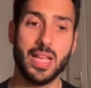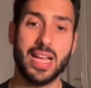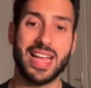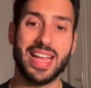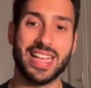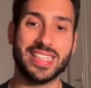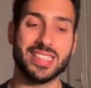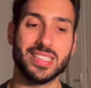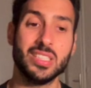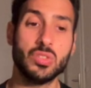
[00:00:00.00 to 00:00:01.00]

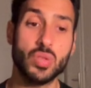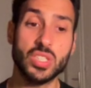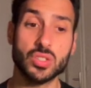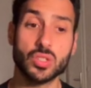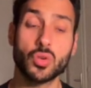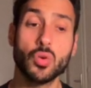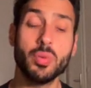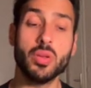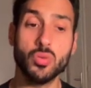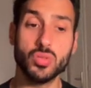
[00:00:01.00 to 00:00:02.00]
and this reason could be
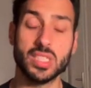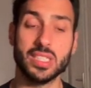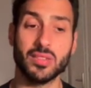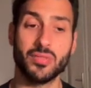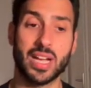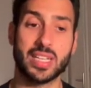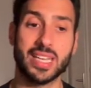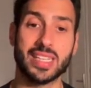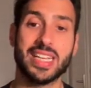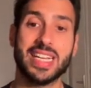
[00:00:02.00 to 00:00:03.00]
rooted in the fact that